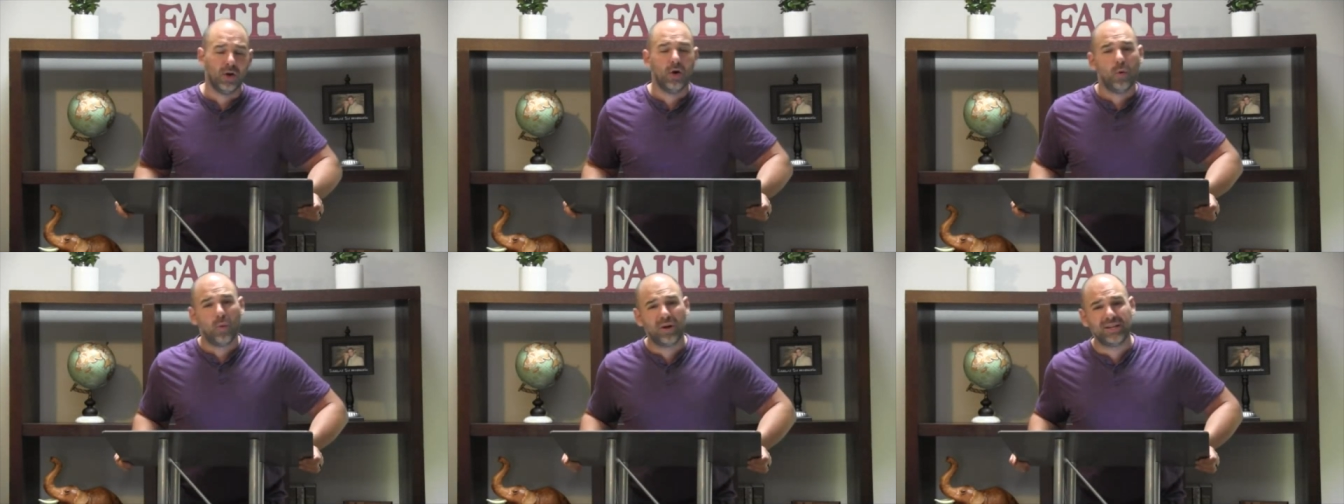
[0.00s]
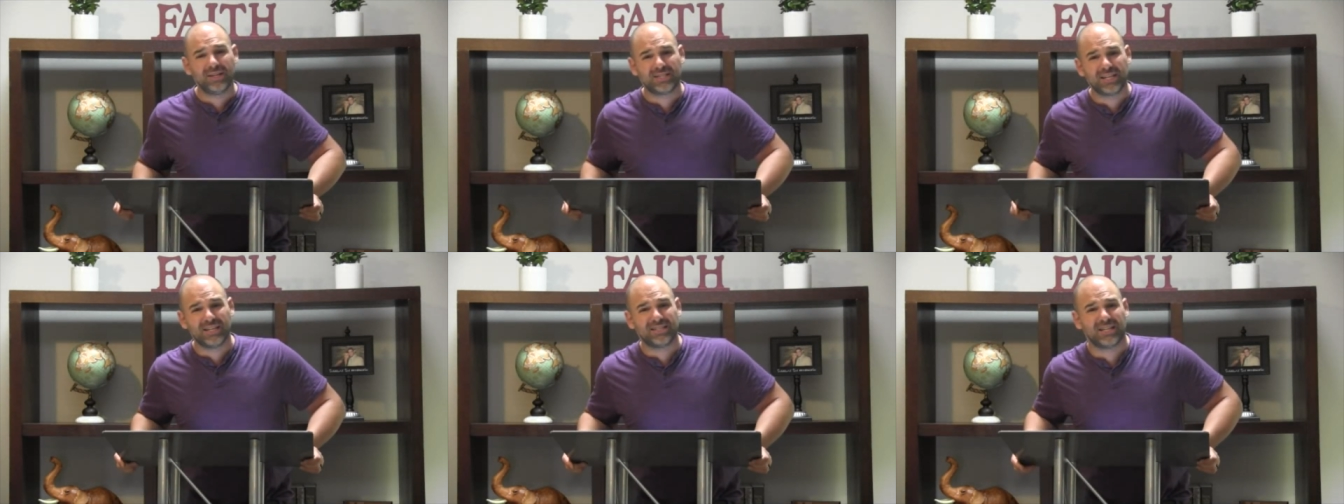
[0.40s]
What he
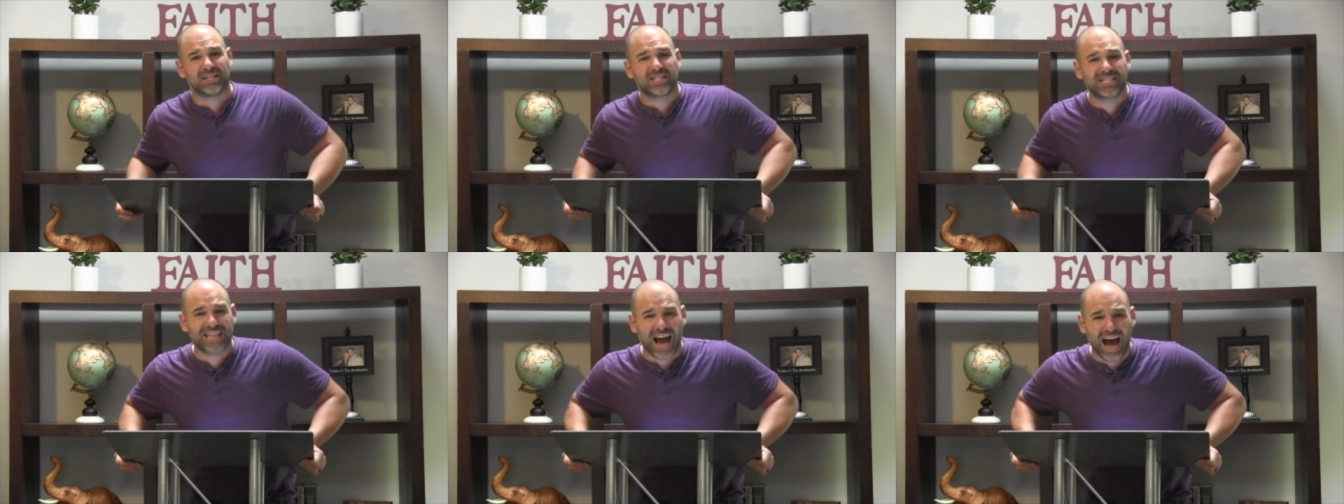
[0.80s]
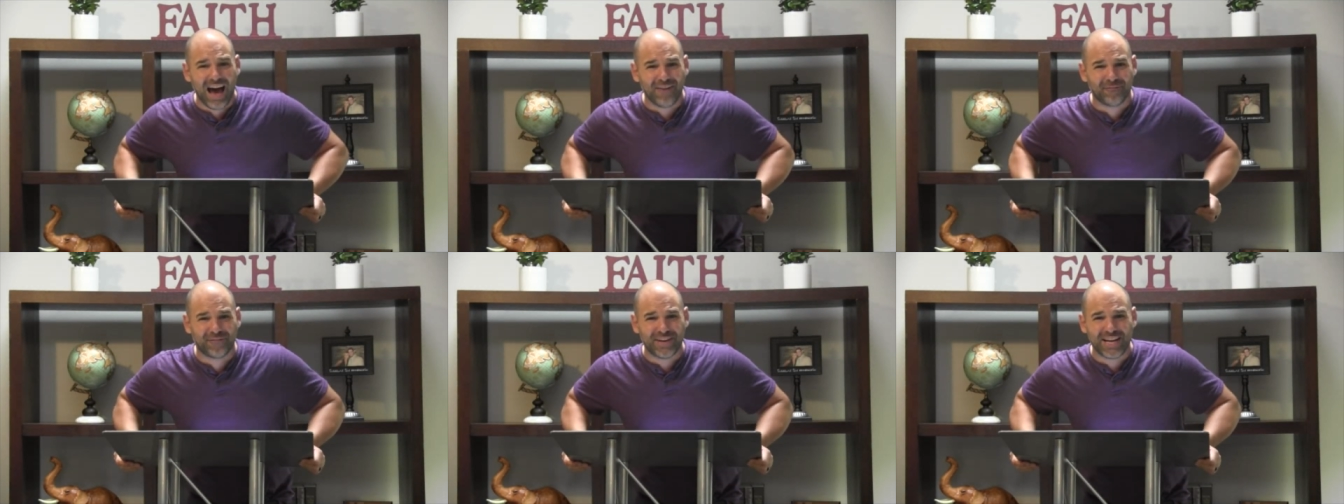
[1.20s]
says is
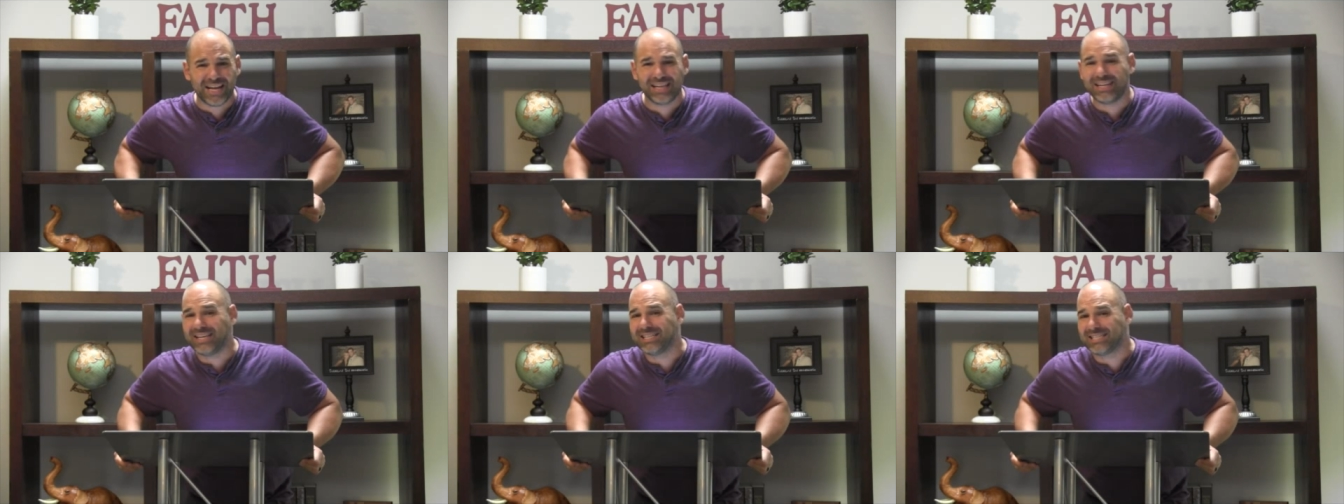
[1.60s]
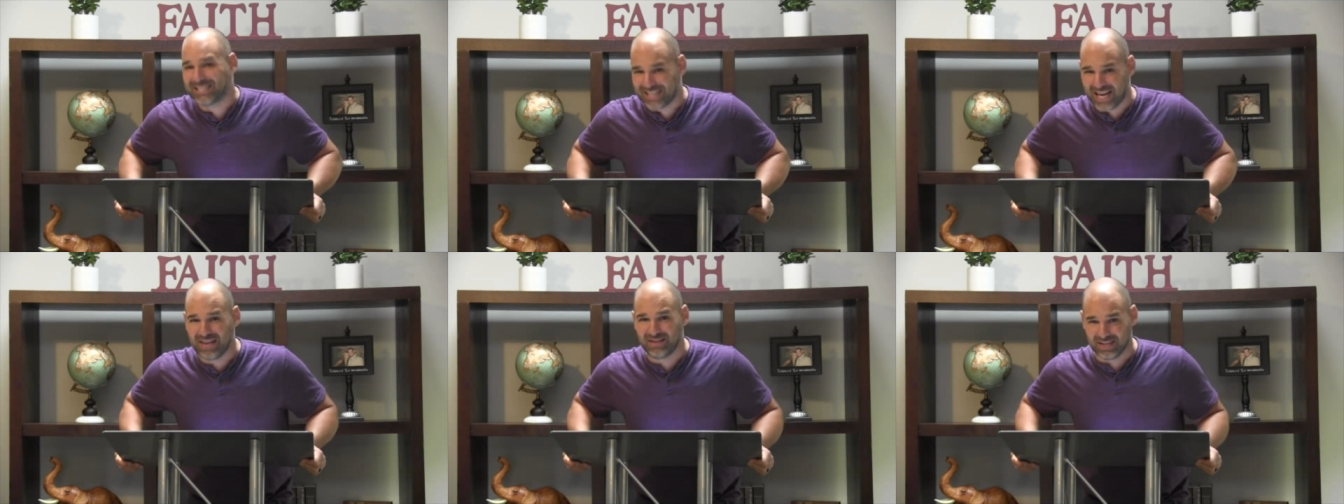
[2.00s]
confidently
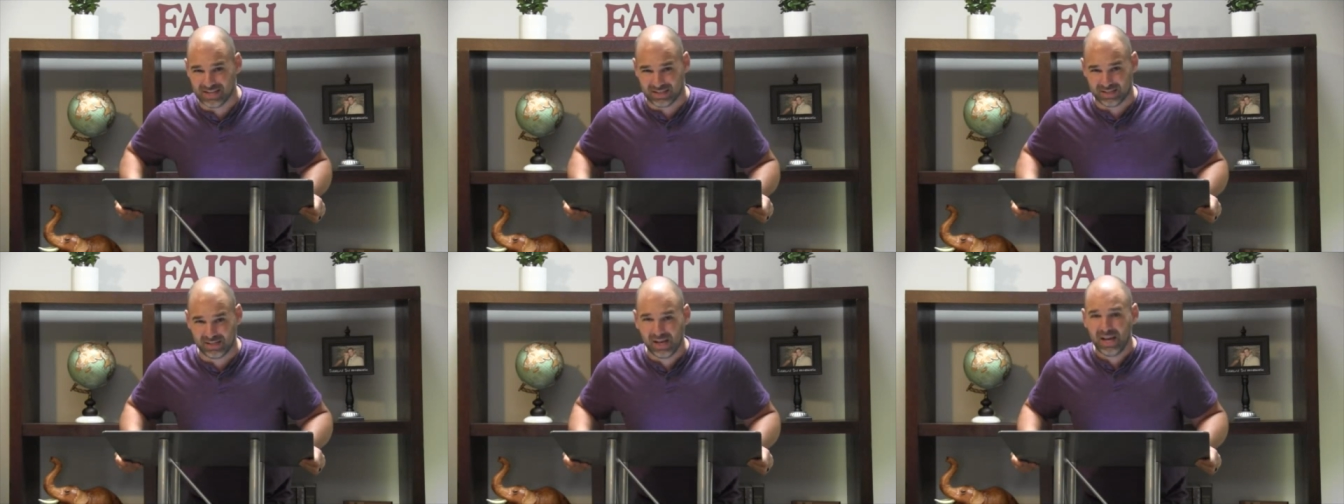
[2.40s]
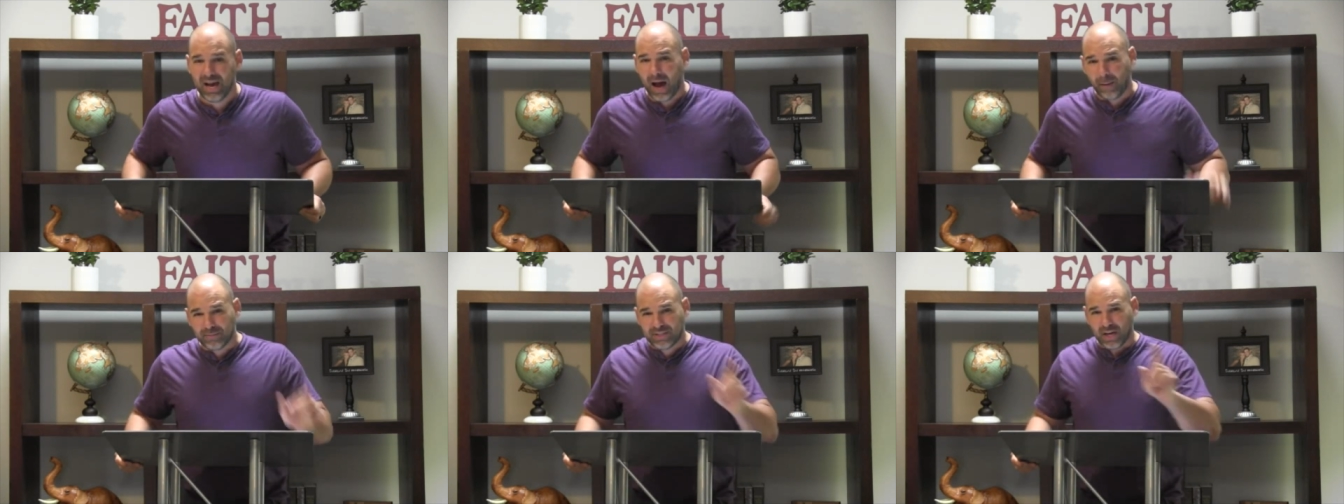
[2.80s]
say this.
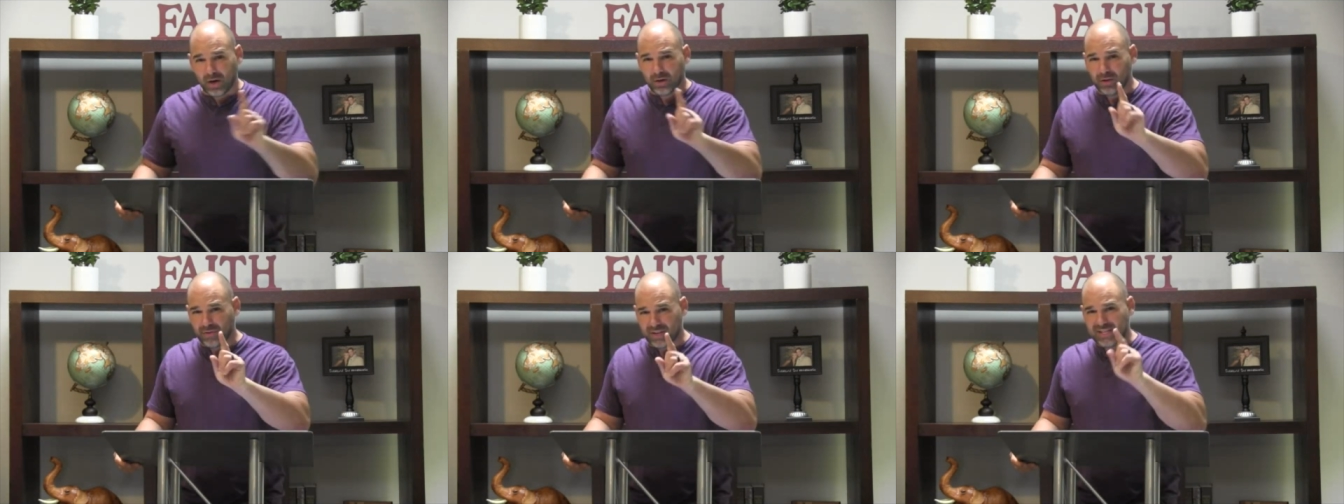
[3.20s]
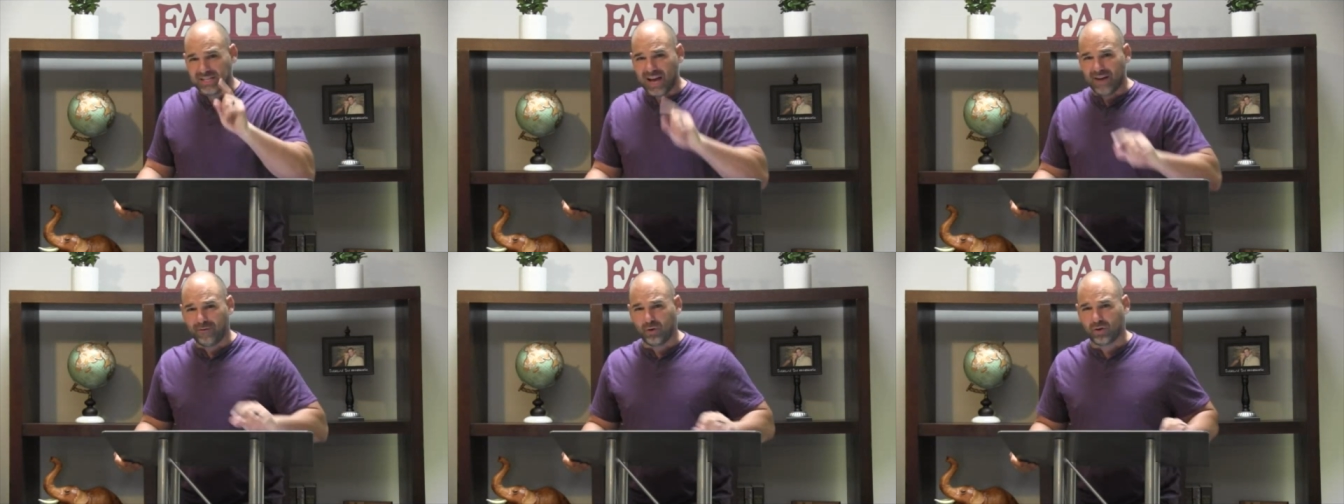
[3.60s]
I'm telling you, the
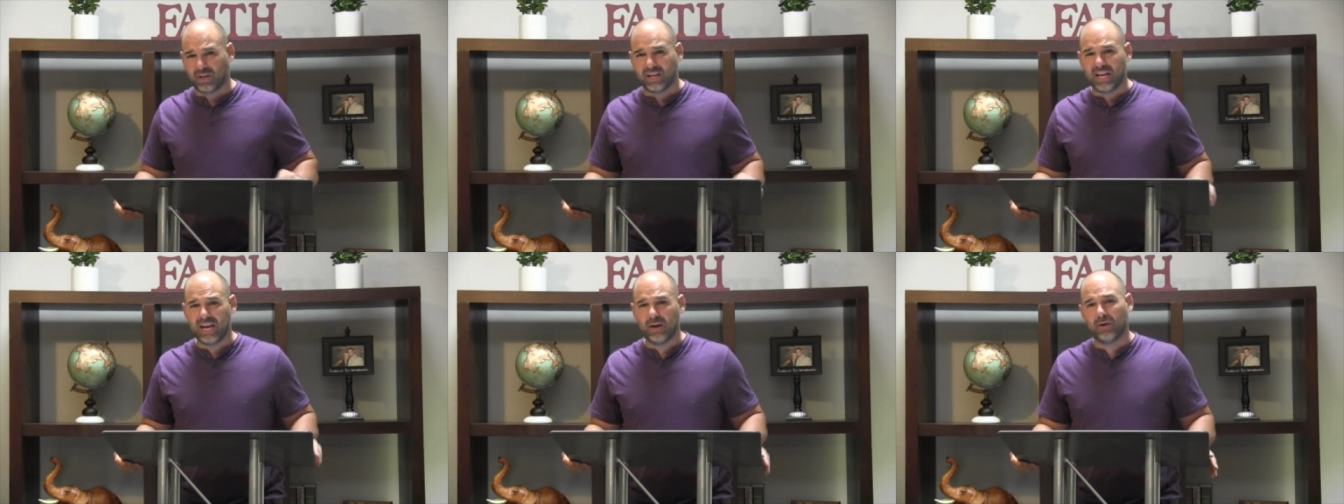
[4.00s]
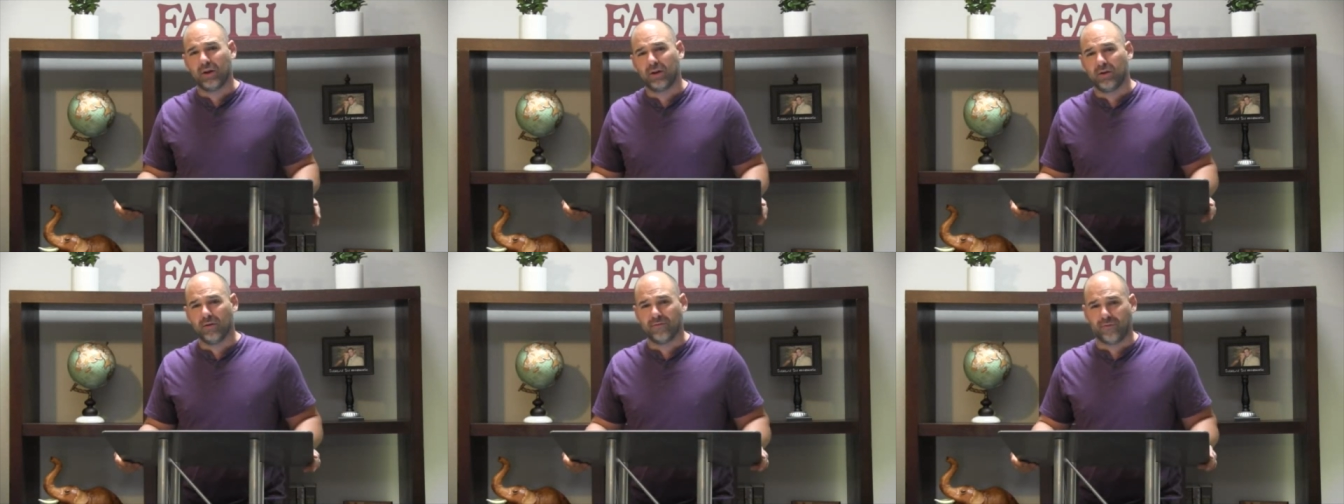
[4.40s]
devil can hear it in
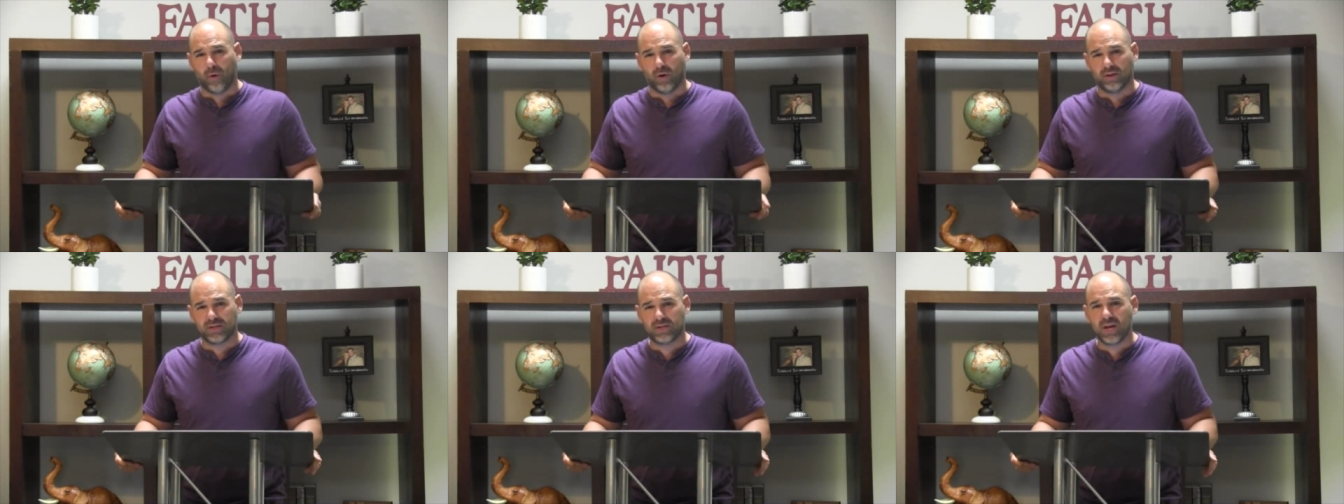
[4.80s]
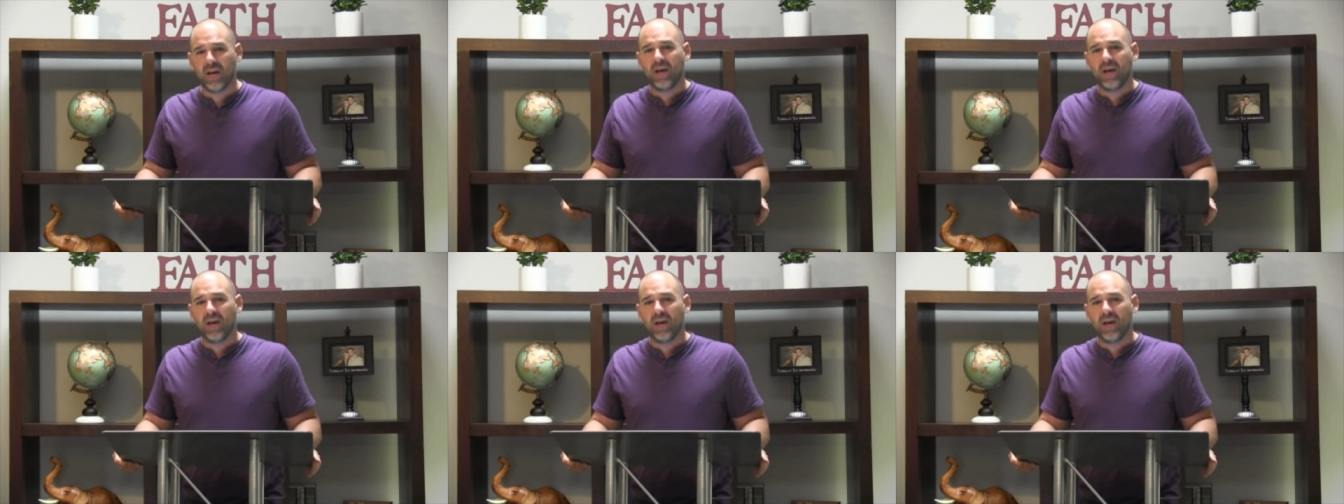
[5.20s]
your voice.